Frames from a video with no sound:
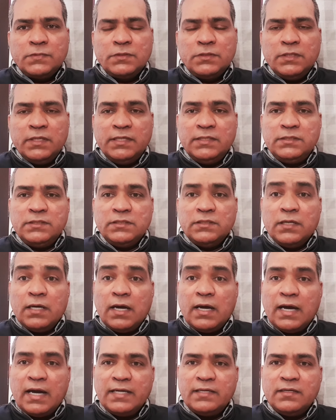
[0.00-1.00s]
in
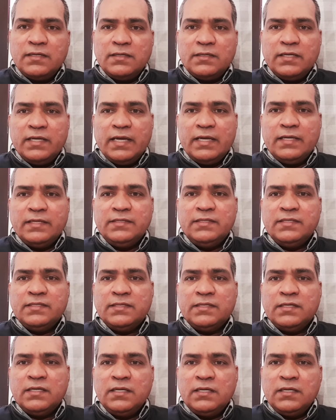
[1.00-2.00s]
uh, in
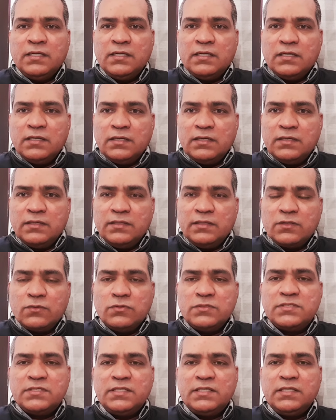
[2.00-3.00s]
uh, uh, the
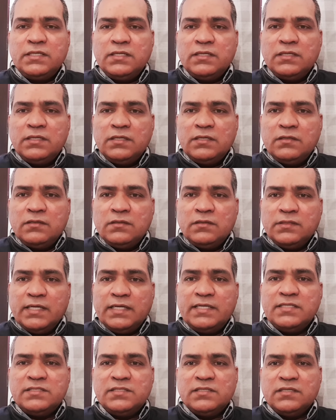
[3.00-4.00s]
rosary that
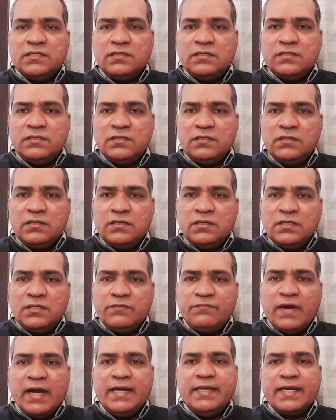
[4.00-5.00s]
is uh,
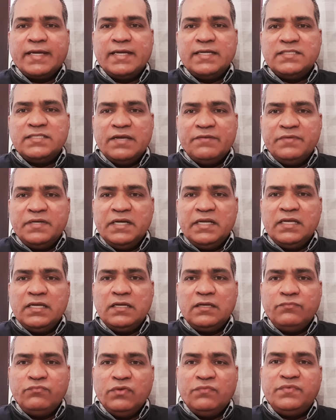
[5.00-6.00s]
five decades every
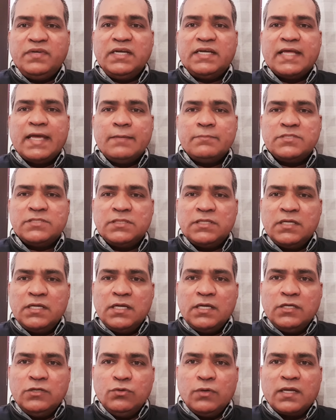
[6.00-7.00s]
day 50 times
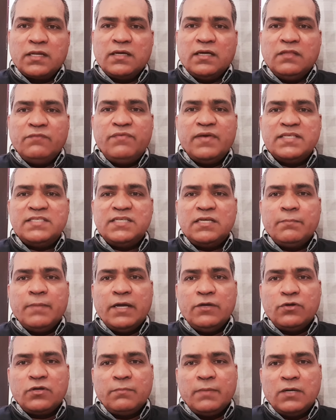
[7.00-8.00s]
you are confessing by
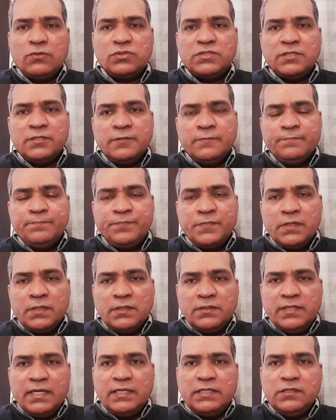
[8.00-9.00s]
your mouth
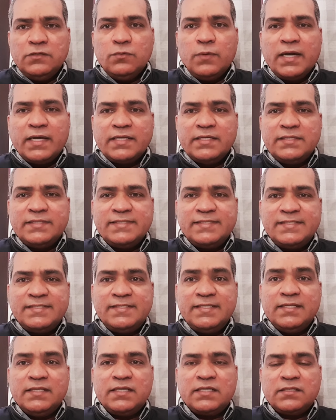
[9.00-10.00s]
that you are a
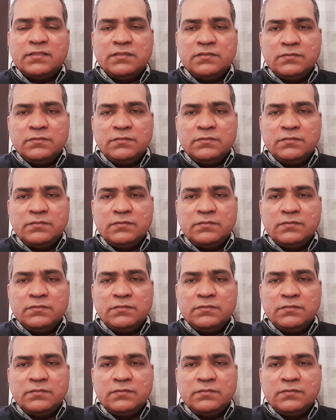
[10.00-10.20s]
sinner